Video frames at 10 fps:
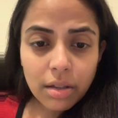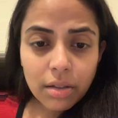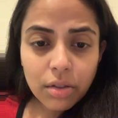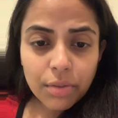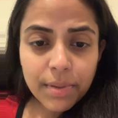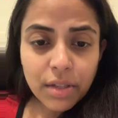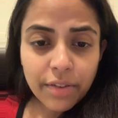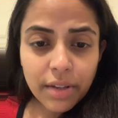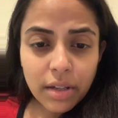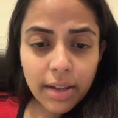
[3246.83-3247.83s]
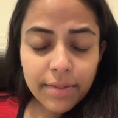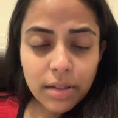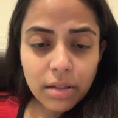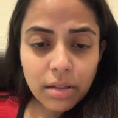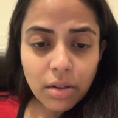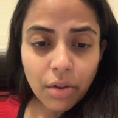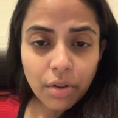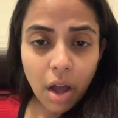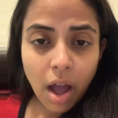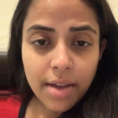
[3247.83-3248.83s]
You'd be serving a life sentence. Oh
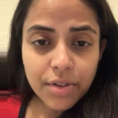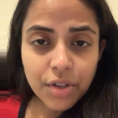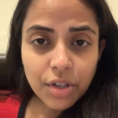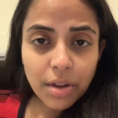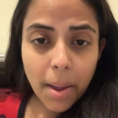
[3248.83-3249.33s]
gosh.